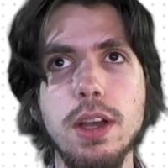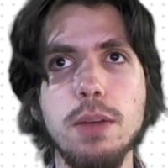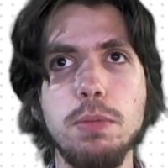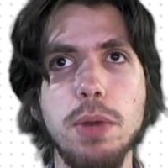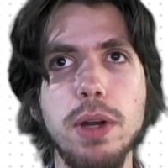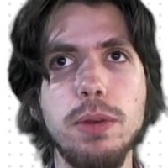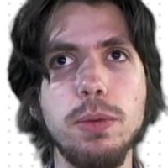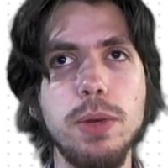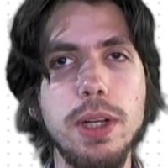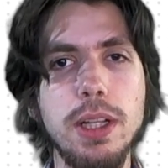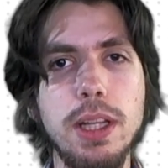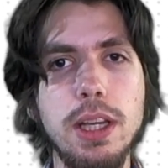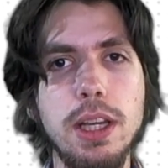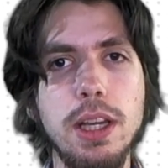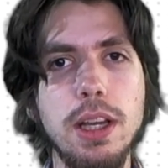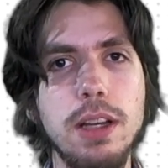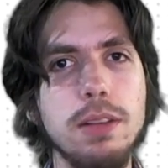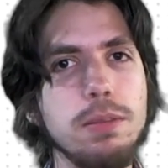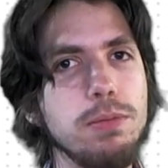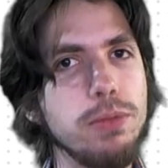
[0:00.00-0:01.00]
But
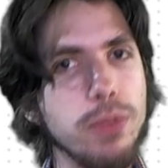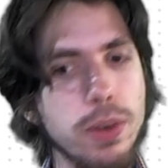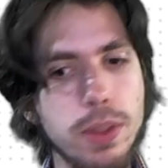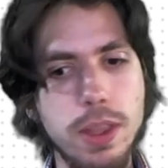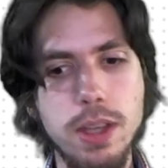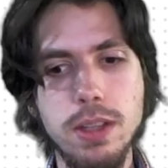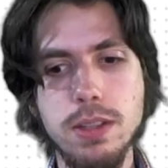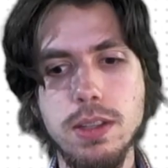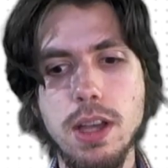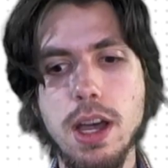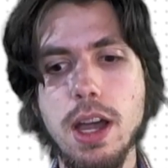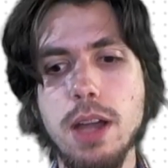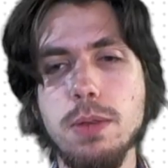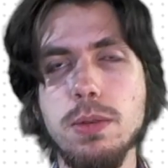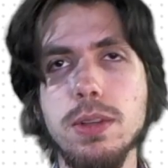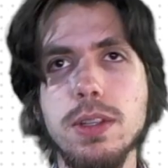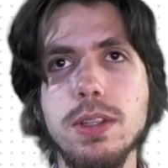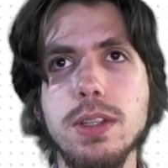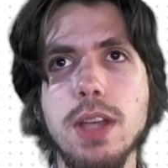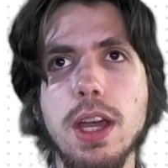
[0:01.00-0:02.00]
really, for this, I
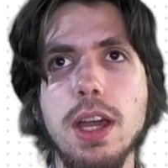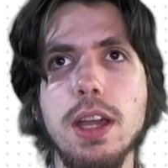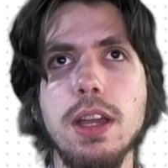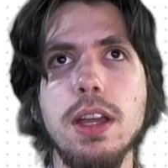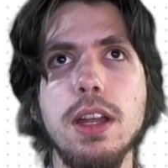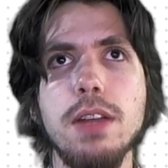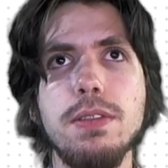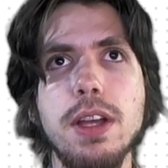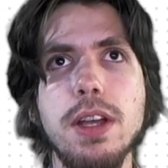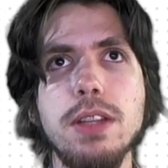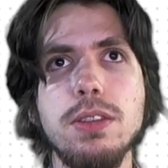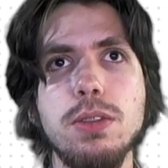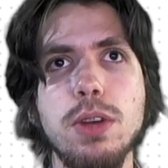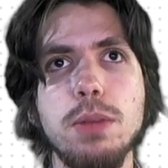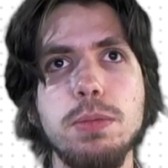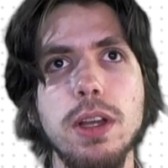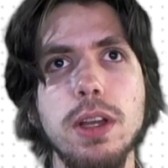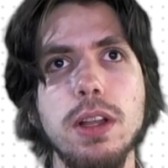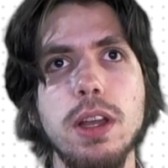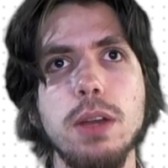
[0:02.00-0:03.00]
would say an event
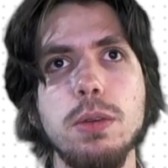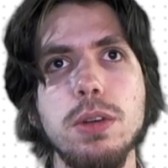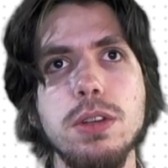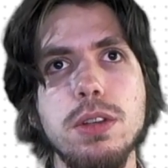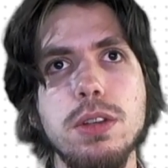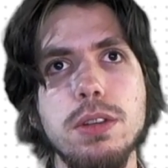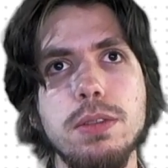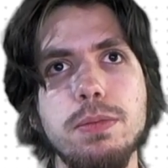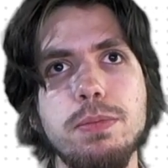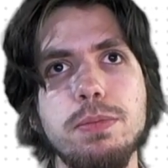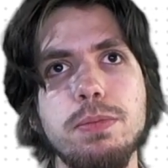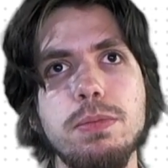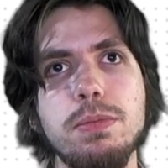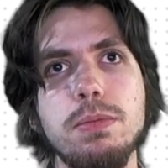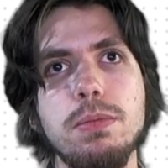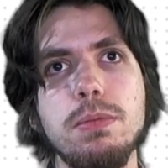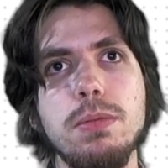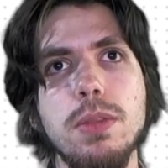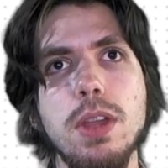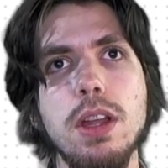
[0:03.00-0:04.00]
scripting language,
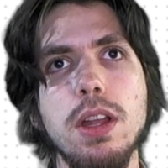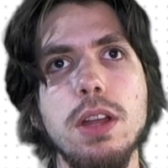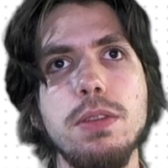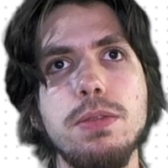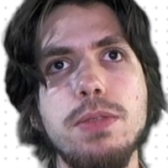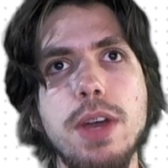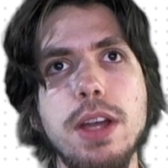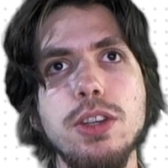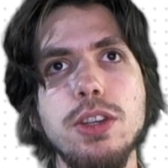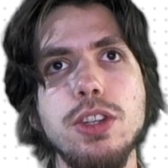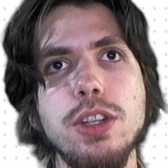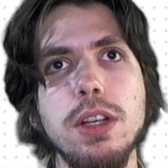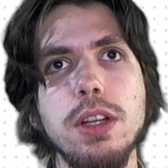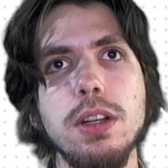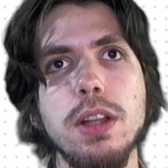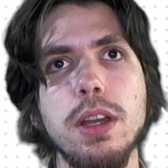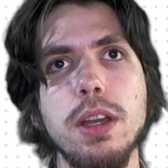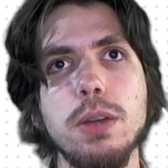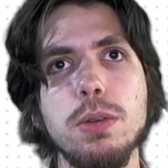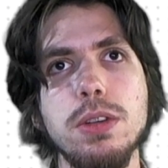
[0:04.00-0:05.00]
an event
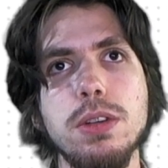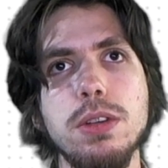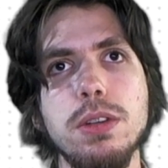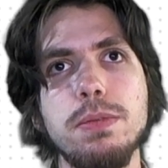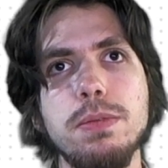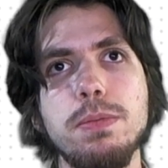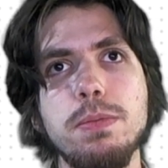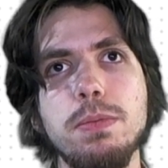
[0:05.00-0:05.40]
sheet language